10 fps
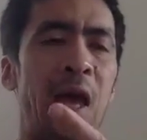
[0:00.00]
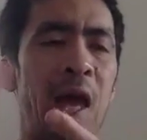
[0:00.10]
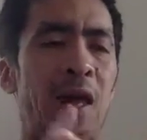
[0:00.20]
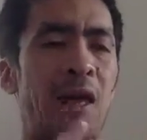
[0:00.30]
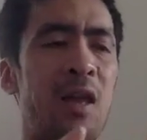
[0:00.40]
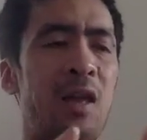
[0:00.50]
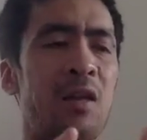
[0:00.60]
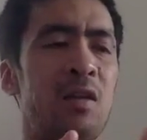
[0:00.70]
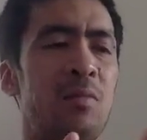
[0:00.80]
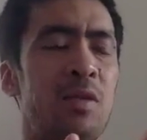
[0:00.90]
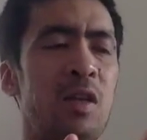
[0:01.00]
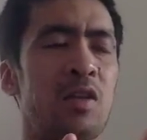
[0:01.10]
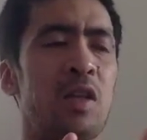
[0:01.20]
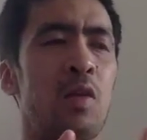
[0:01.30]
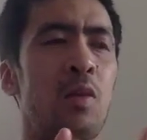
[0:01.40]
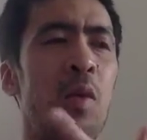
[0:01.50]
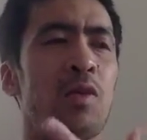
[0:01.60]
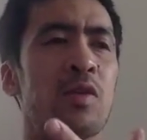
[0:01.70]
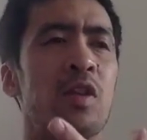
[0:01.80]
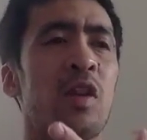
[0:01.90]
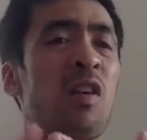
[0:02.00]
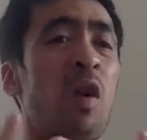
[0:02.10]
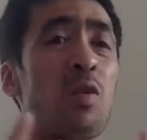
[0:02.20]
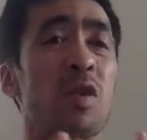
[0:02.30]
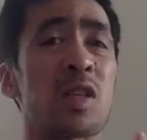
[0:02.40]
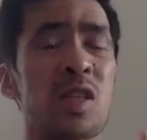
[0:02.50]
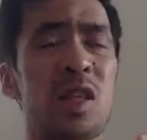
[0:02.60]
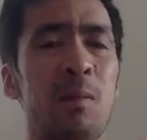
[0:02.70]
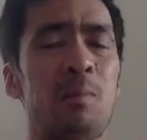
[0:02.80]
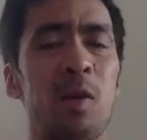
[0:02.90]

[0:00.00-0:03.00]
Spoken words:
and potentially the ones that go to sleep